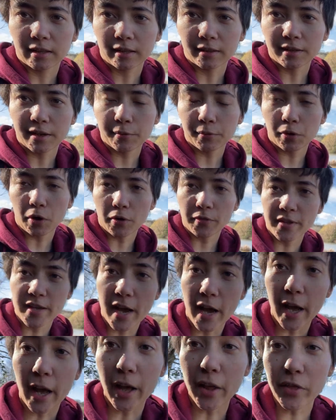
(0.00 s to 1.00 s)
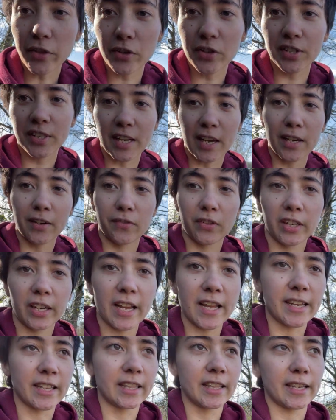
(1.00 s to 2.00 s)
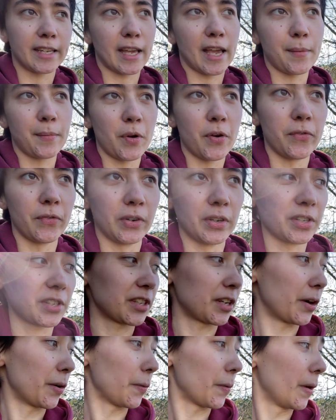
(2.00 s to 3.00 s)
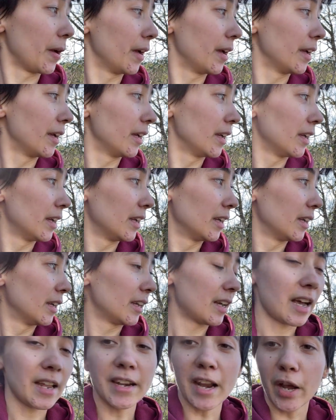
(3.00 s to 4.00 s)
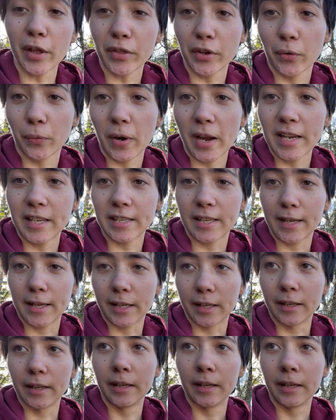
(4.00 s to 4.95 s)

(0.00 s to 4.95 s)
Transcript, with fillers: They were on the other side of the lake and they came over, so... And now they're waiting